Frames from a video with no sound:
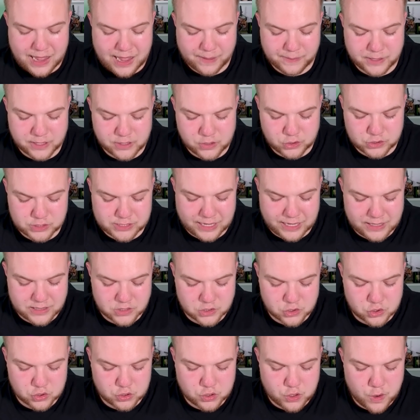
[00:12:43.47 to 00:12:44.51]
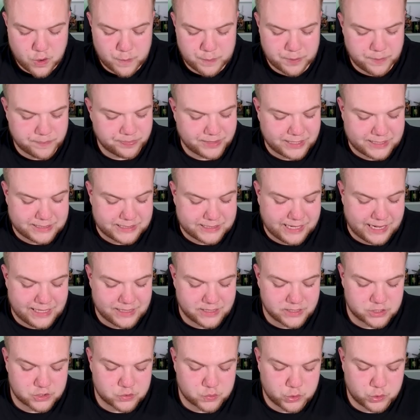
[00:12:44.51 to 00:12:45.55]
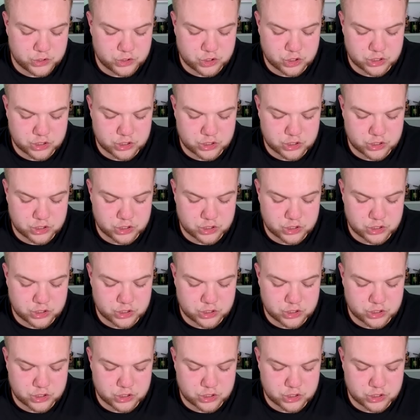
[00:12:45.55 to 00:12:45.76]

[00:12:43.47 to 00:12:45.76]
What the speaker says: I'm gonna go Skeletons on top. Skeletons were